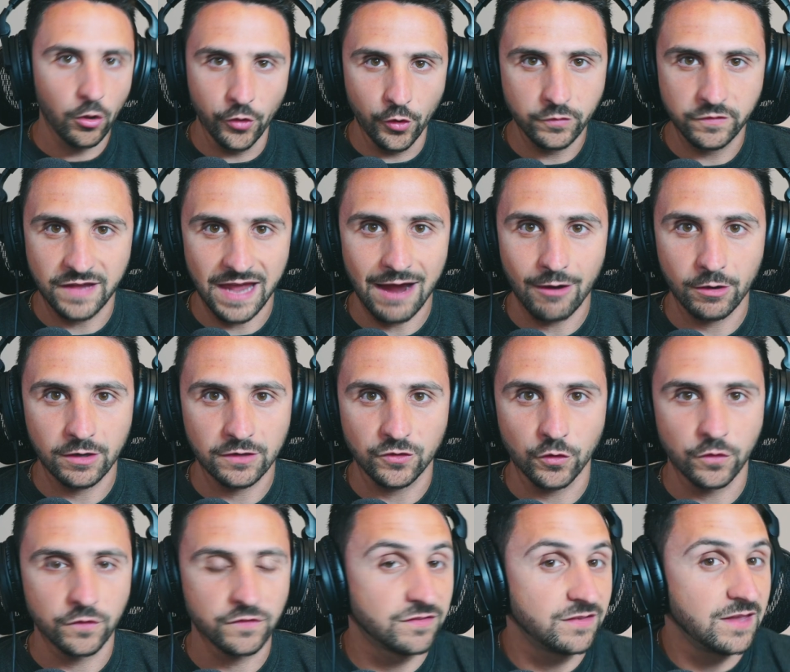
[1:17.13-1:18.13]
those
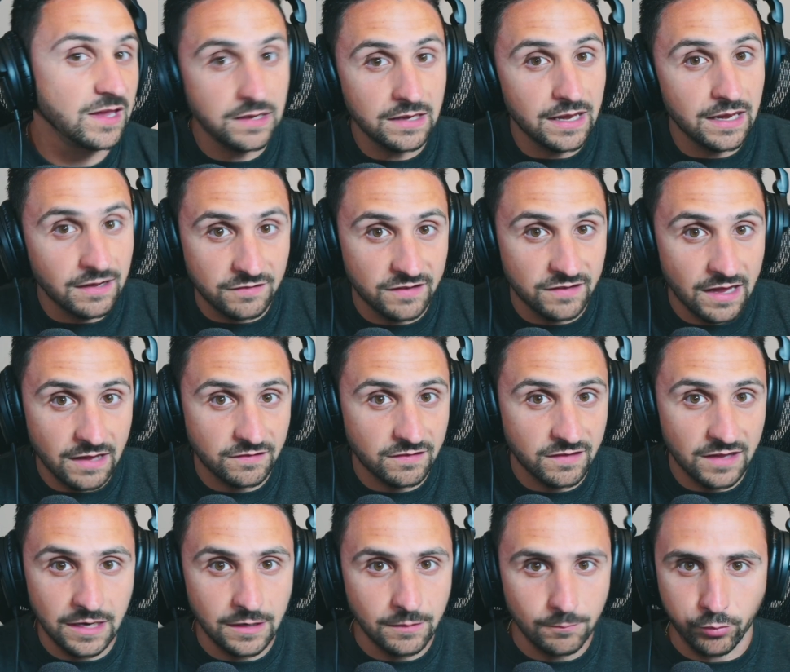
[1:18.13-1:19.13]
characters didn't
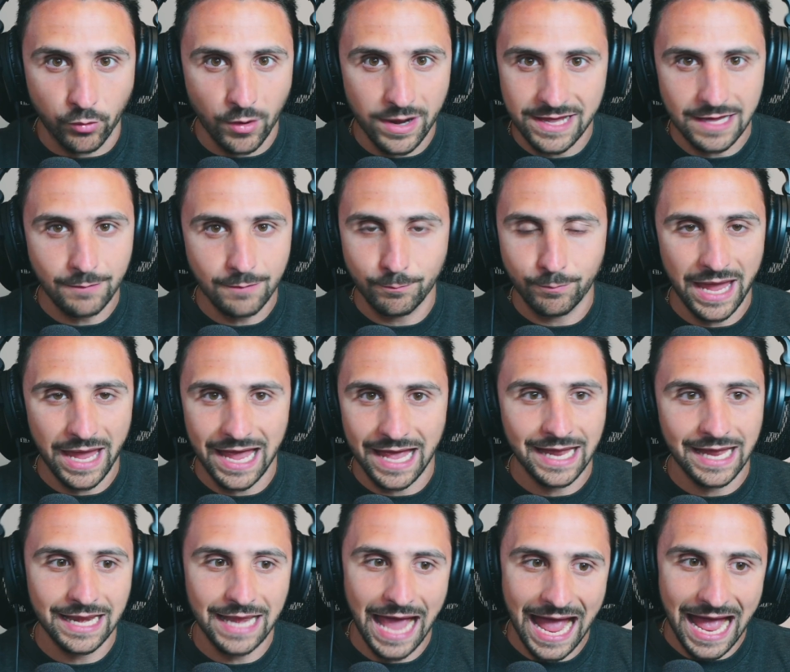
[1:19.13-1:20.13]
exist in Breaking
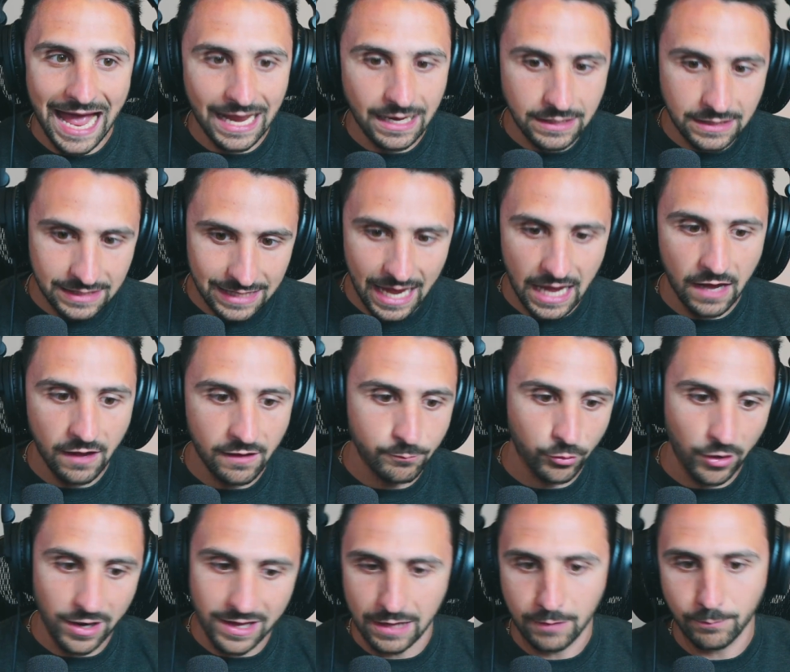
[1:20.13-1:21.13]
Bad, and yeah,
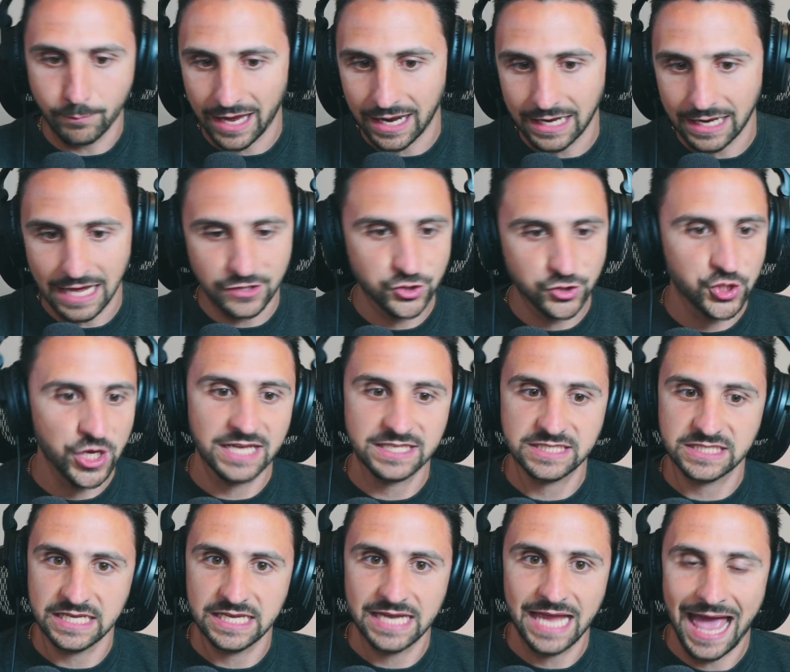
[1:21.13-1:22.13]
Breaking Bad had
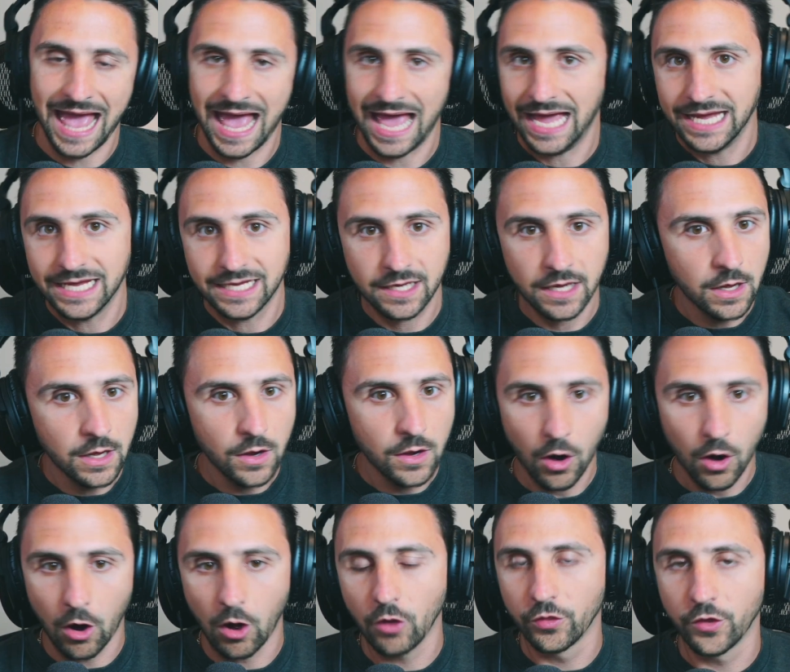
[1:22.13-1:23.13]
Jesse, Hank,
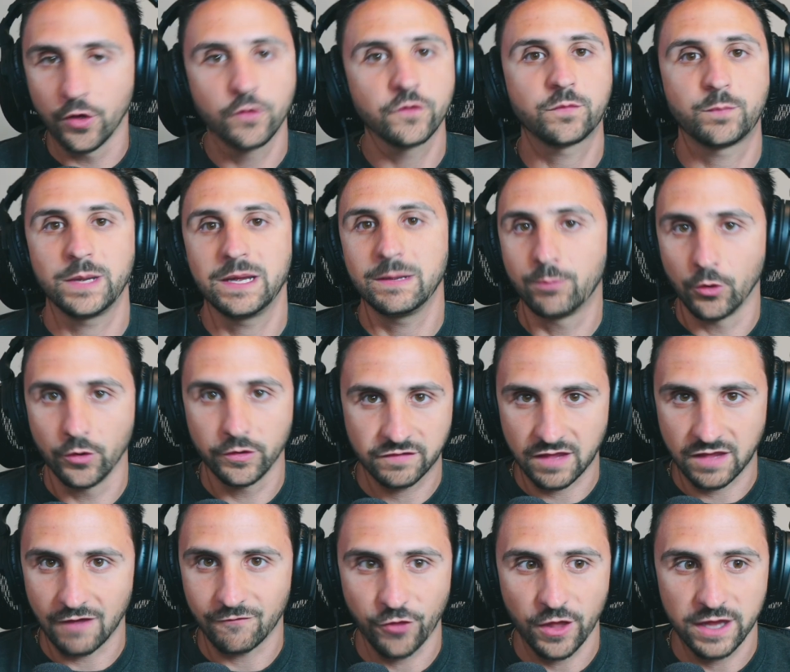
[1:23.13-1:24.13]
all those people and
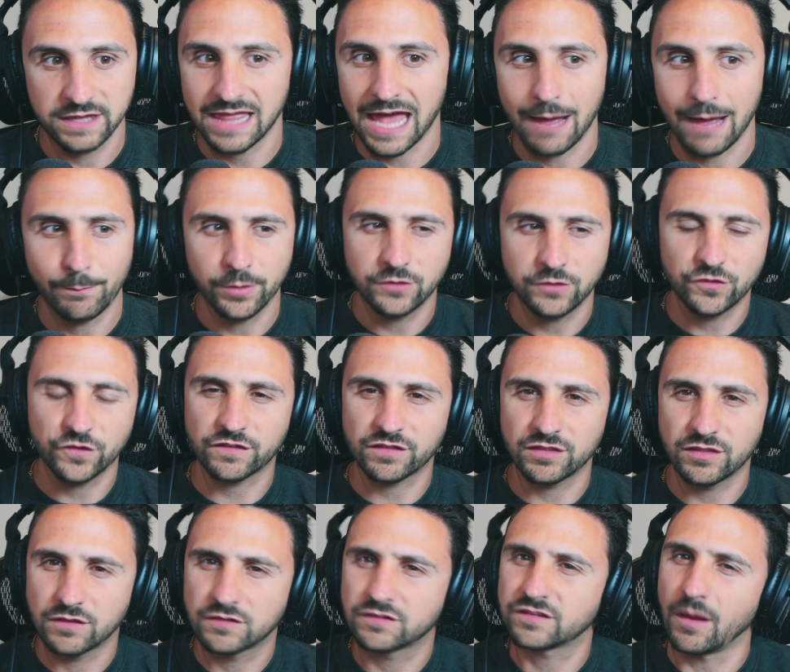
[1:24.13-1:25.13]
stuff like that, but
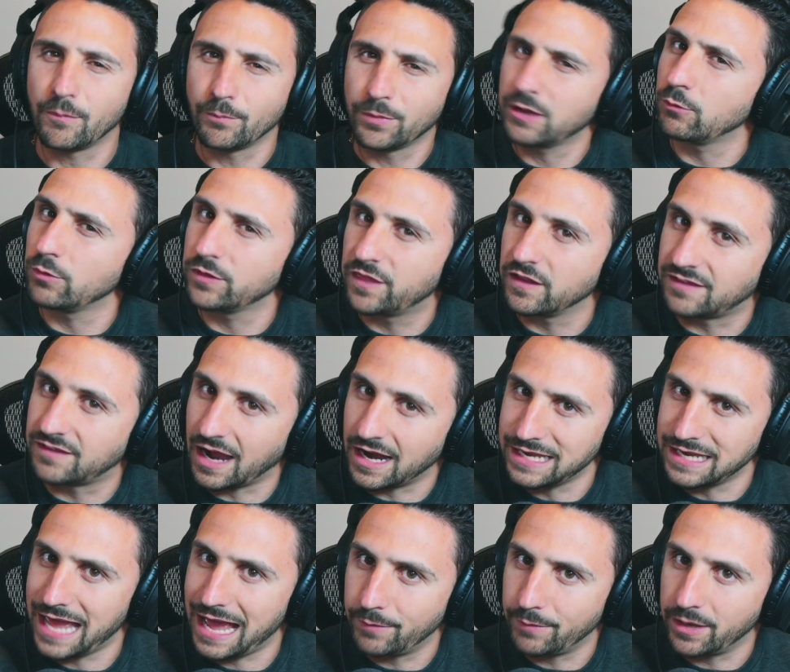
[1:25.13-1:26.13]
just something with the
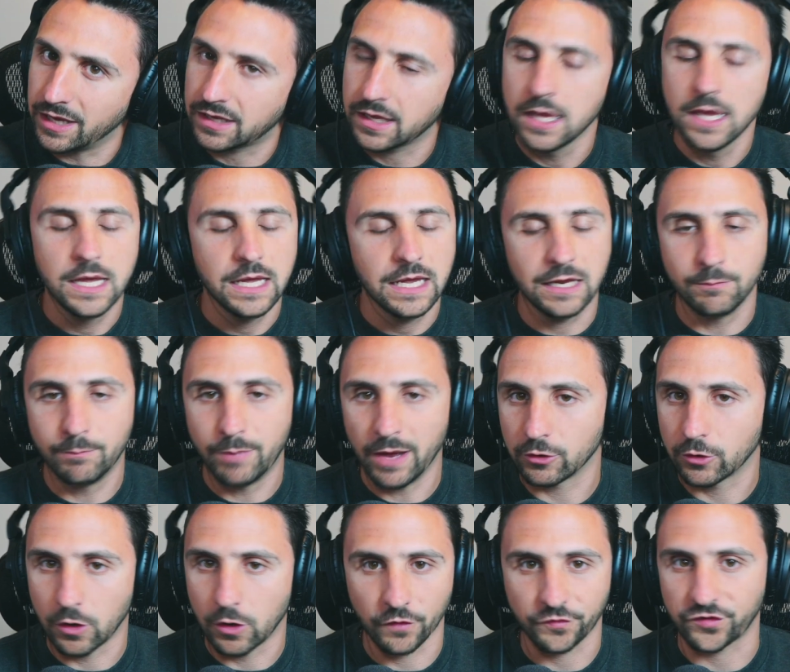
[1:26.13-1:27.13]
dynamic in
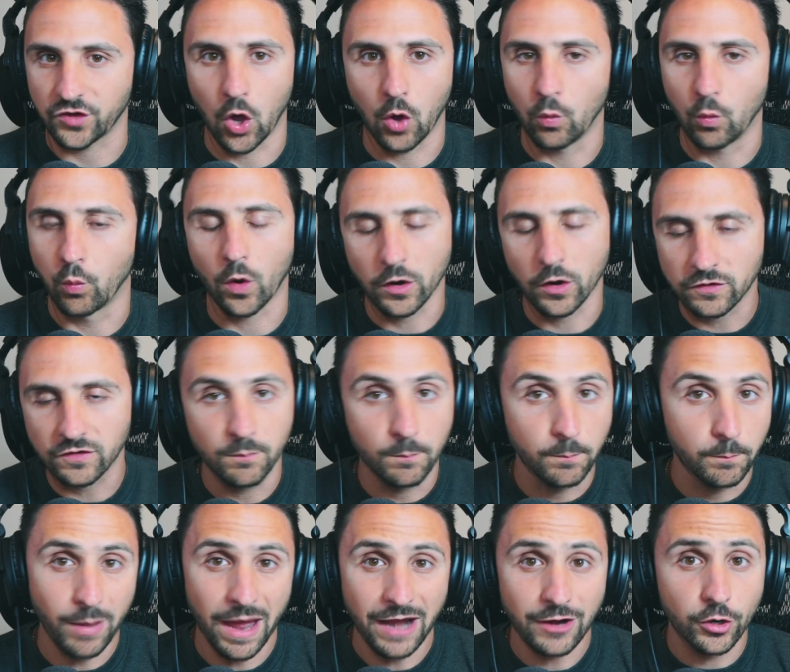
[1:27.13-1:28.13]
Better Call Saul
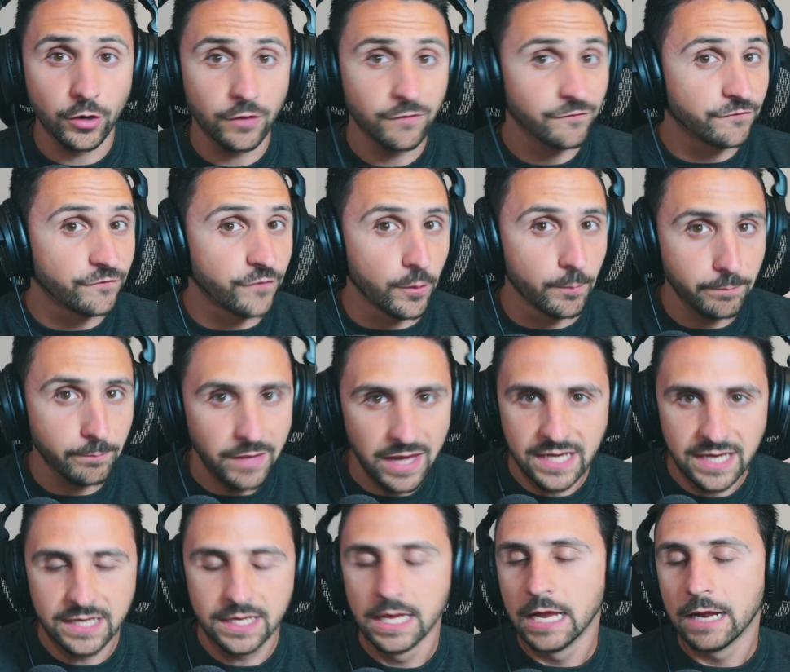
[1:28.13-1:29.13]
worked better for
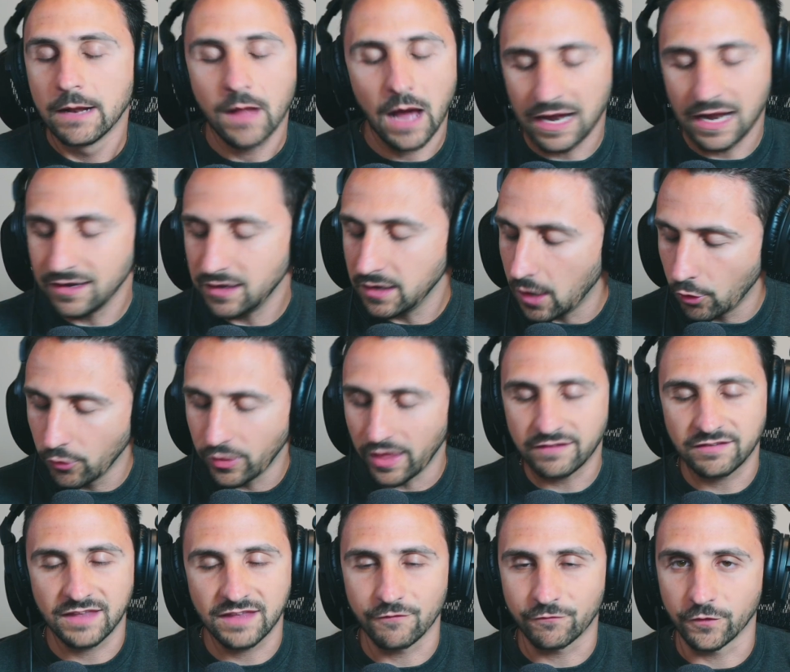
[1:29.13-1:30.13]
me. I know
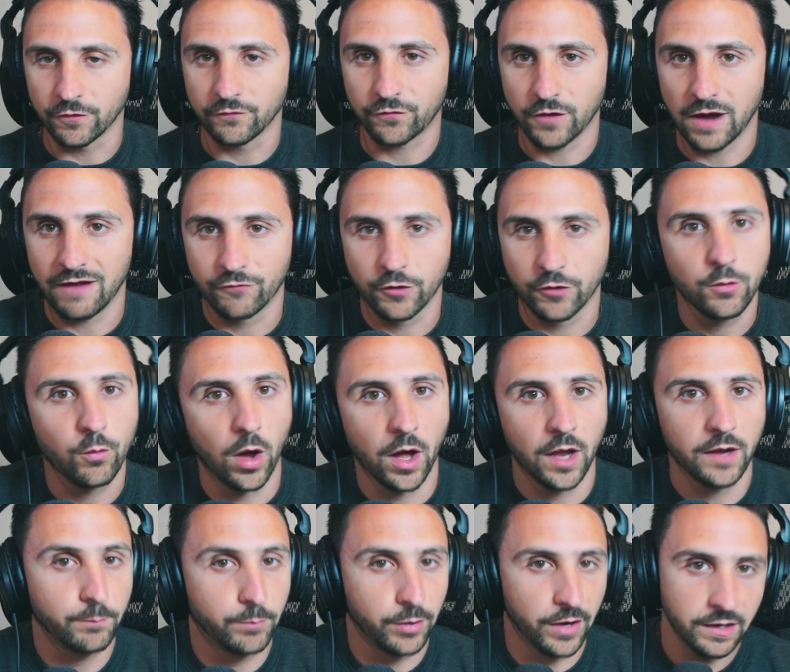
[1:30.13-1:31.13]
that's different for
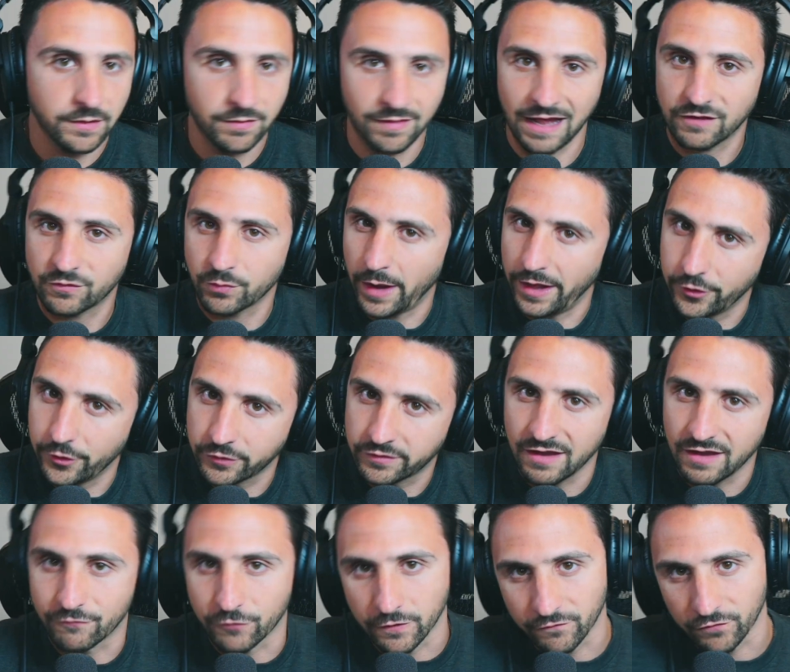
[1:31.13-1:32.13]
everyone, but that's why there's
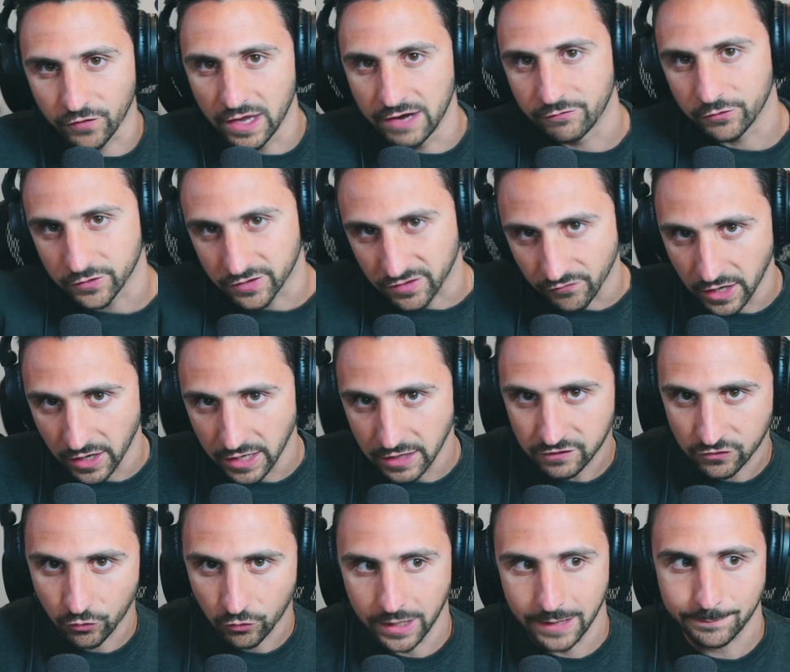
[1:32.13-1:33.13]
different flavors of
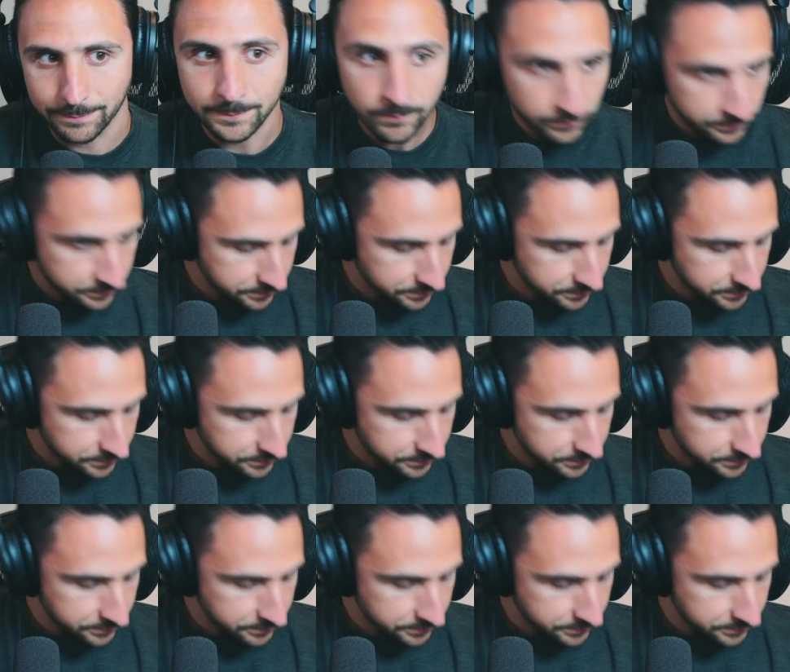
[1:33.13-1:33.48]
ice cream.